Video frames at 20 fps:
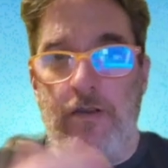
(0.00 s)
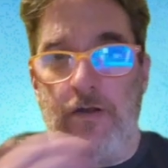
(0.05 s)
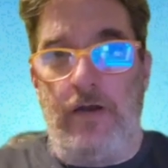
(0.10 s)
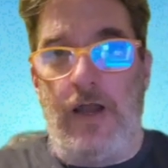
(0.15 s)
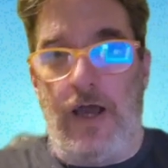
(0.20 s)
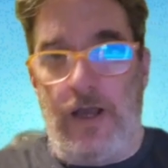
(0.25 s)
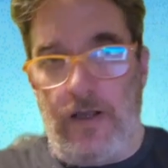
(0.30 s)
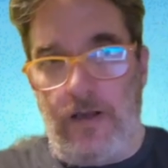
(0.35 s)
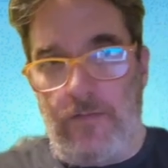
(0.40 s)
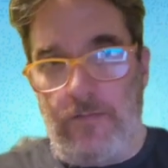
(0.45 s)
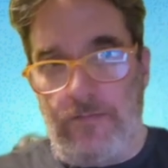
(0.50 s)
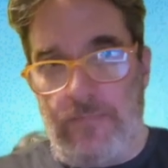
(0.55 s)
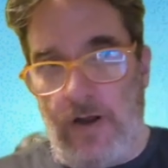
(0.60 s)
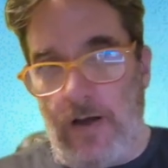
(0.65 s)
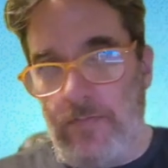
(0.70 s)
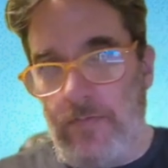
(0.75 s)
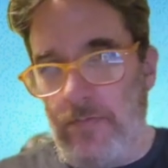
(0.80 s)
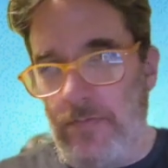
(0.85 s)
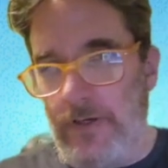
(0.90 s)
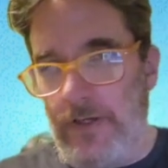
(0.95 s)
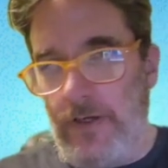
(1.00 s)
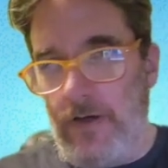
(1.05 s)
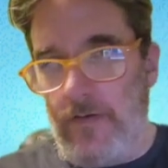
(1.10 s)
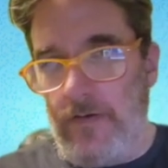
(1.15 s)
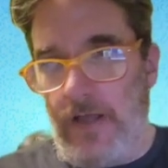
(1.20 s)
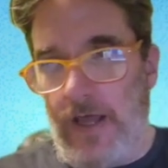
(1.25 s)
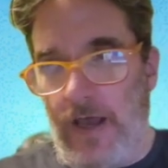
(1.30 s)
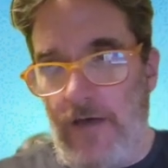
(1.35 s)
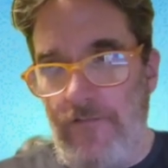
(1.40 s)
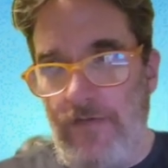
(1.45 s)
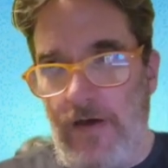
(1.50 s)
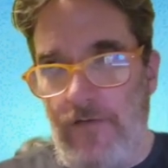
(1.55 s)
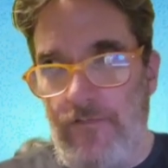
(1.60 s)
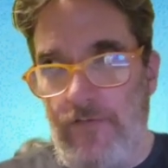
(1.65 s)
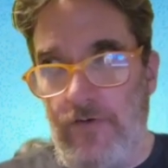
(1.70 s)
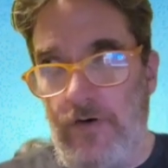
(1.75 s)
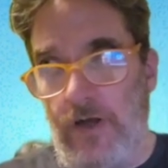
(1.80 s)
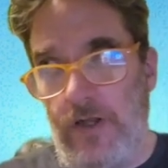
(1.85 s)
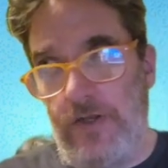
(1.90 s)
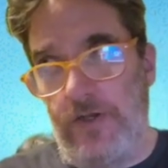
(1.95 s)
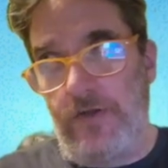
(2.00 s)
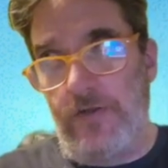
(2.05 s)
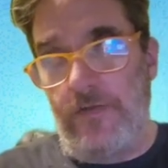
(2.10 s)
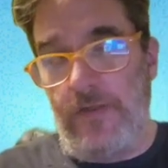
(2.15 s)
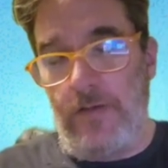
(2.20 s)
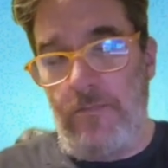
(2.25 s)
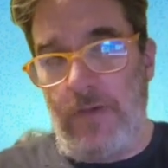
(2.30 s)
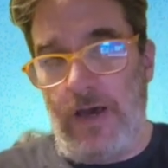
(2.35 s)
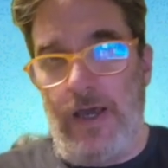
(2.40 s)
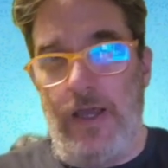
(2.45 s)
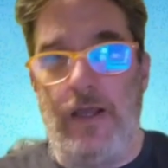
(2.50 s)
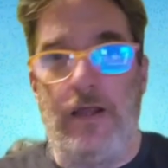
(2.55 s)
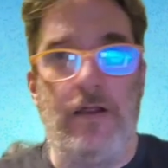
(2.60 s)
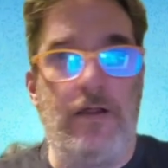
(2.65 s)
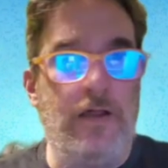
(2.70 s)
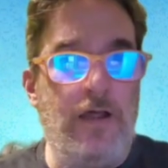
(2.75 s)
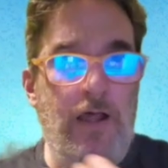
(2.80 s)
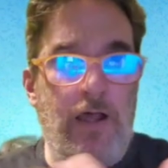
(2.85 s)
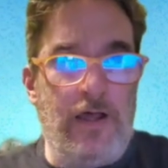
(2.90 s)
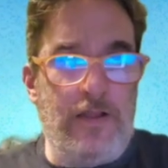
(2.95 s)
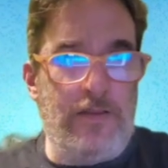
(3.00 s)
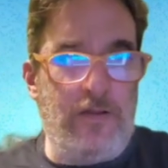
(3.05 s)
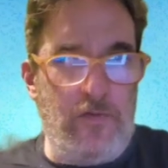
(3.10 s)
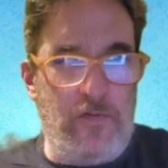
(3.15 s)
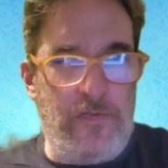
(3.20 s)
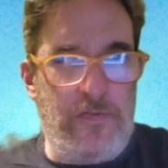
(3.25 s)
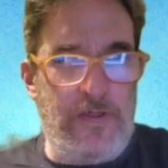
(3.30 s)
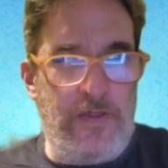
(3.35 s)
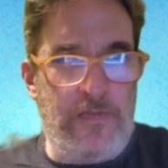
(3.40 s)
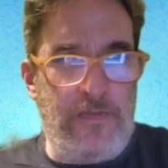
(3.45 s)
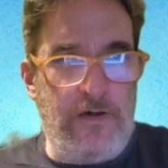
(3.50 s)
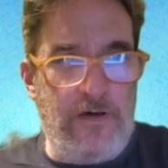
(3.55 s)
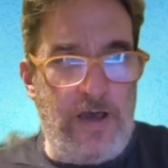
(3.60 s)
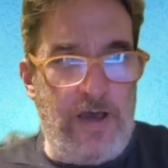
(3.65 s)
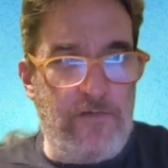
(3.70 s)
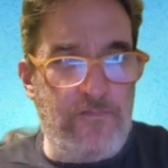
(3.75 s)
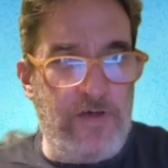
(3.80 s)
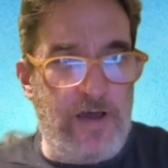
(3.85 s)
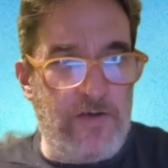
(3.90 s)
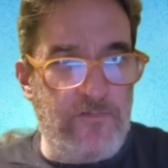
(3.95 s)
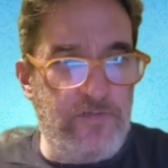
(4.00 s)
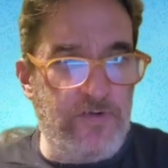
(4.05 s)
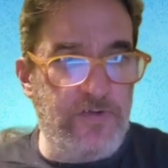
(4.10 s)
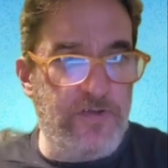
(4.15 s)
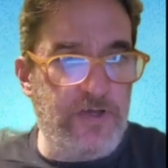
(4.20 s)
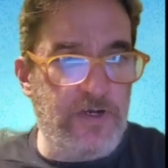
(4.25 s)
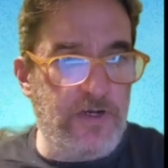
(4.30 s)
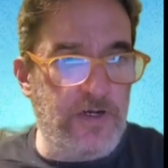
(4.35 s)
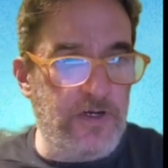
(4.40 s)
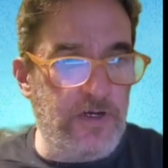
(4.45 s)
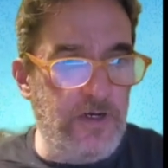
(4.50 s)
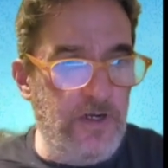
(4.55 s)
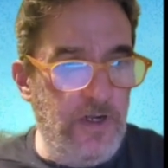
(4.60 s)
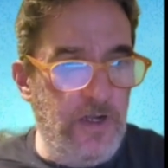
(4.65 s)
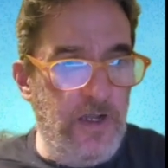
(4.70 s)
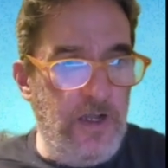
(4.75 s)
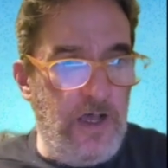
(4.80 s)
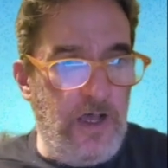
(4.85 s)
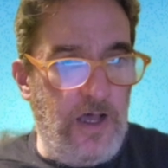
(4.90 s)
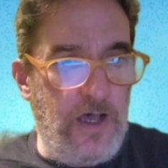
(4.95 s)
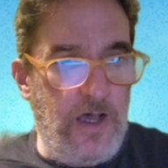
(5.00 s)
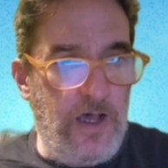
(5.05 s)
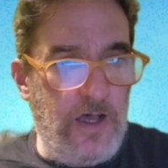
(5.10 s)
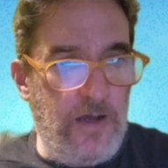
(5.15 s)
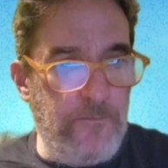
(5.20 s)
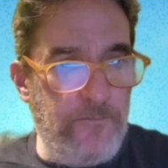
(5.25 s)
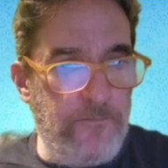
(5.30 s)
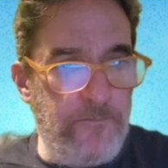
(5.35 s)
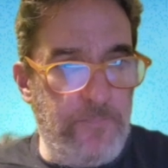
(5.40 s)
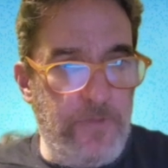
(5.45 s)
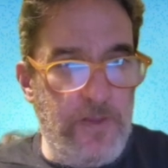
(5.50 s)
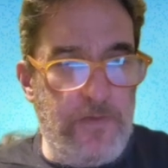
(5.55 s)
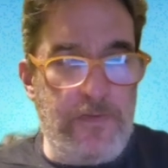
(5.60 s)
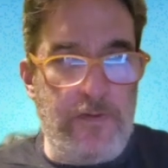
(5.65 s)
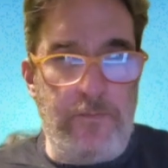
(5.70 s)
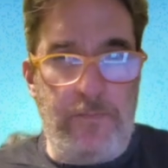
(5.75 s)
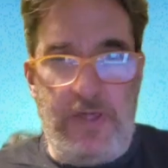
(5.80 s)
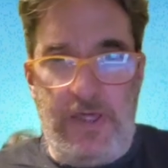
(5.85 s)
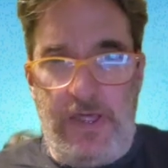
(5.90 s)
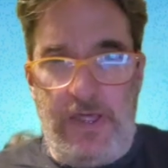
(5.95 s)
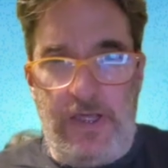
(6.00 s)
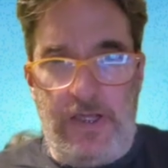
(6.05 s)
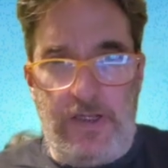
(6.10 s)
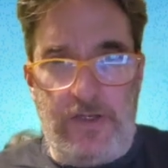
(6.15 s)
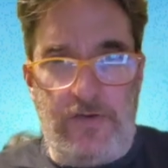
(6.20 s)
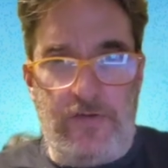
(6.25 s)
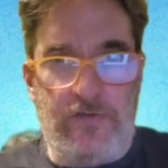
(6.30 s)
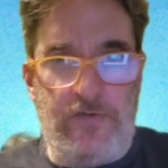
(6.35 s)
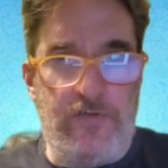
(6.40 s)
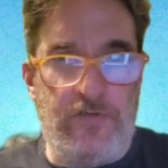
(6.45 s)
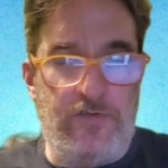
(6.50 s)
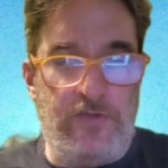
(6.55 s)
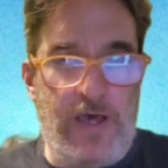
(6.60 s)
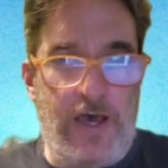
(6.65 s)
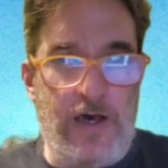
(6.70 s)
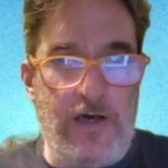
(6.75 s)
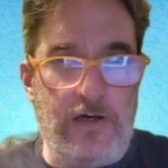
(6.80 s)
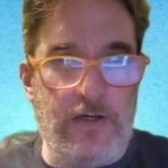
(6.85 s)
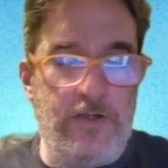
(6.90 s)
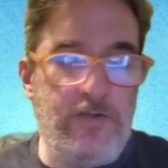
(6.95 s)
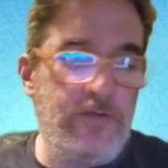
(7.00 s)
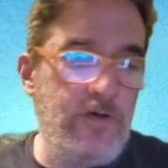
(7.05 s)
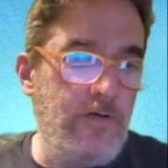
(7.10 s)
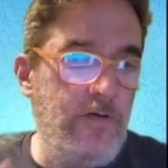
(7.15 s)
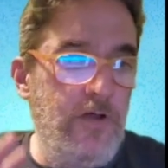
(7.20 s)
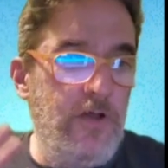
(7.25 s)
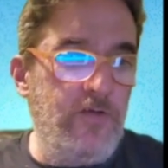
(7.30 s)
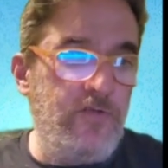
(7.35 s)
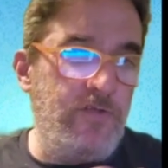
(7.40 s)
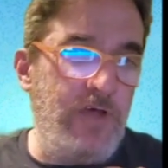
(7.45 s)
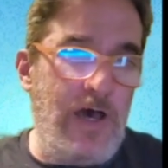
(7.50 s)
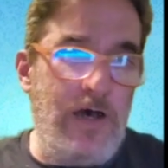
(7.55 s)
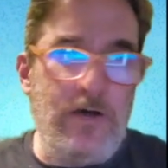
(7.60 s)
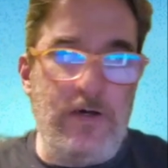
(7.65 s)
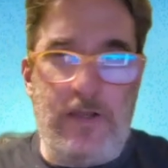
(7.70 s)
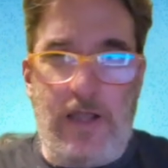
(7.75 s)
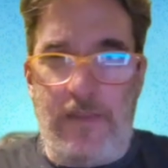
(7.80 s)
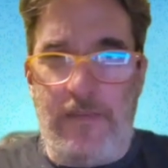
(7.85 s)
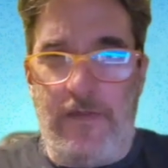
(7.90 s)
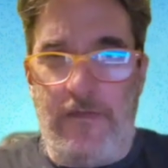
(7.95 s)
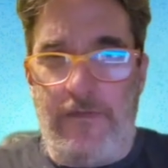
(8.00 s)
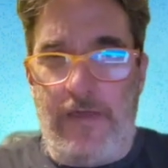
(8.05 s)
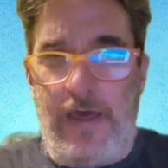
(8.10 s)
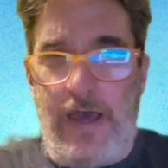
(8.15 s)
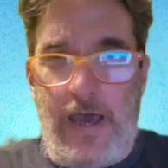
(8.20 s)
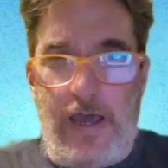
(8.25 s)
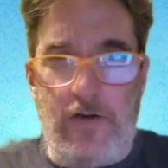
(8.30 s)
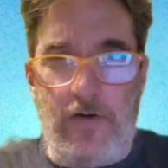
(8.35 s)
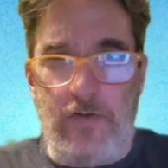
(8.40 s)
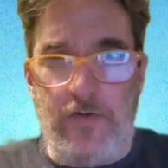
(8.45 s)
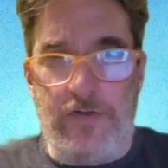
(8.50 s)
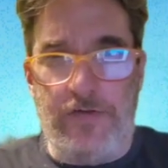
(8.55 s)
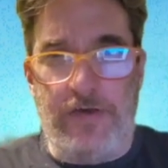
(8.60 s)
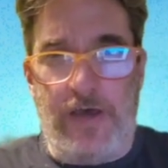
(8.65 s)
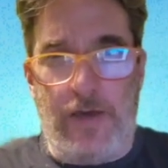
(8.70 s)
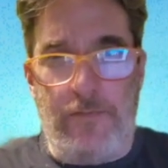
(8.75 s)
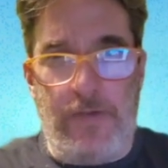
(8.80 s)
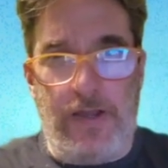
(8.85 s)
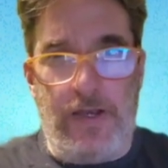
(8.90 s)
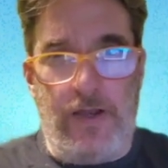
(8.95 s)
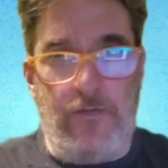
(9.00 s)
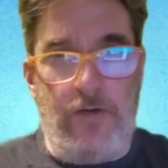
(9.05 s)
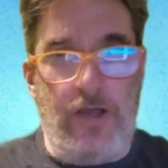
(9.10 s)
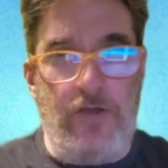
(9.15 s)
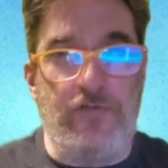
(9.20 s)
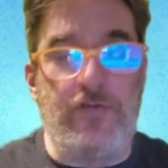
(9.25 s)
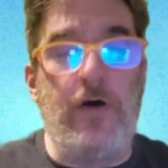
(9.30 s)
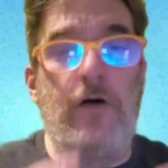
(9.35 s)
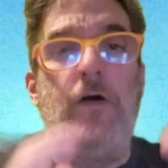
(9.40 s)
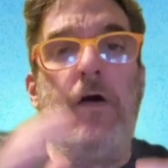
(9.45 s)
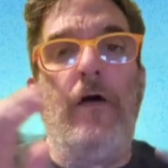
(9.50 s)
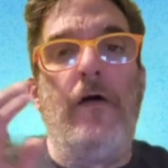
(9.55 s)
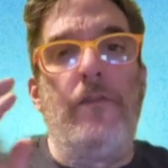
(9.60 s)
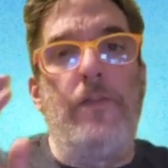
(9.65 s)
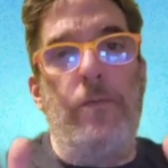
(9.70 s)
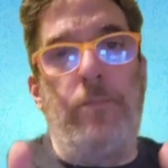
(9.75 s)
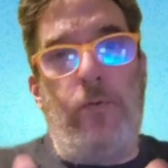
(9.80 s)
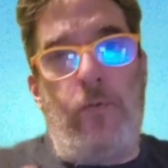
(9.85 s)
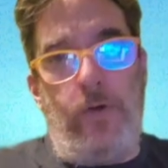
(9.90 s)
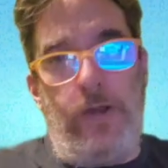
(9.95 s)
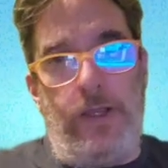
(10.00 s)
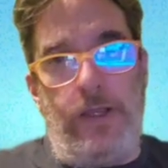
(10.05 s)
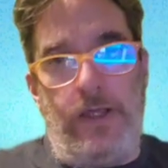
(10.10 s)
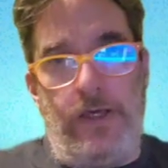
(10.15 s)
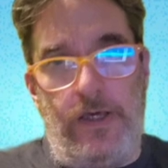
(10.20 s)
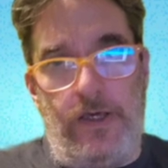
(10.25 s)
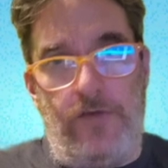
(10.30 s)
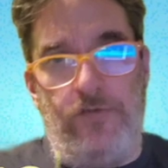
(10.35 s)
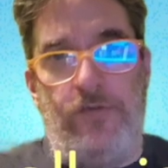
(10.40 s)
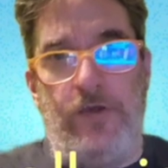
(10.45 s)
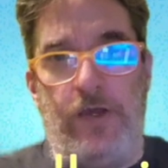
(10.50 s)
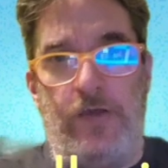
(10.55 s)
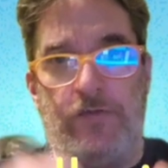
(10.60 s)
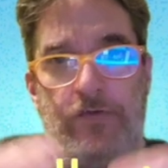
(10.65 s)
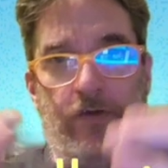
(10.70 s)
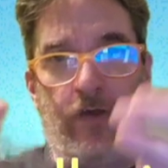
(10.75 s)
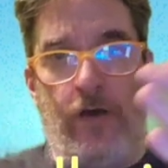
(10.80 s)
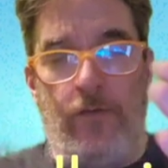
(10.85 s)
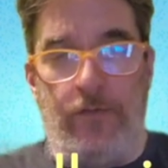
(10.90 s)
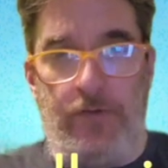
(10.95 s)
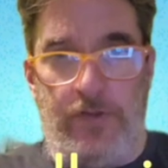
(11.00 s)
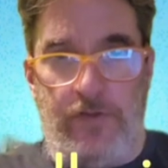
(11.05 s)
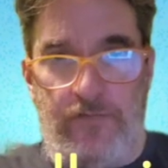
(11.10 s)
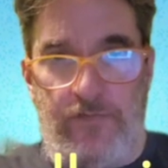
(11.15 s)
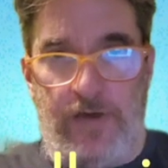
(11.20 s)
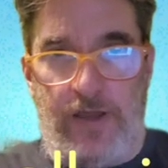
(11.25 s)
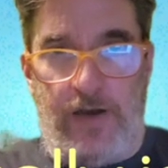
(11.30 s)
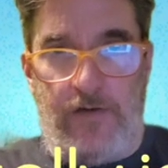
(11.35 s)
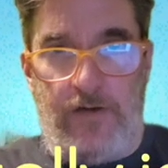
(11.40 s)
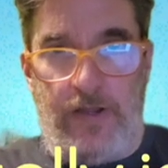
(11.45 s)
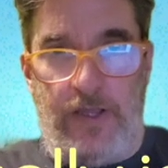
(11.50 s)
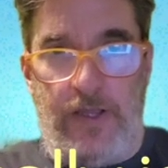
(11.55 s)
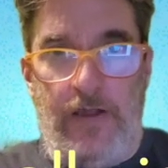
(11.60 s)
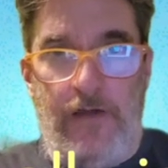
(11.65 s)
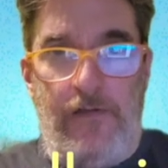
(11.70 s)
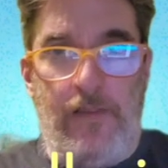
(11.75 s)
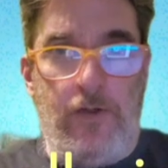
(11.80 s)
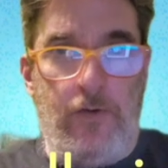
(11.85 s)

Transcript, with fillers: They're not probably going to have that for lunch. They might. Don't think they'll have that for dinner. Um, the beans, the salad. So salad, I think they had all the time anyway. So the point is, it's going to vary.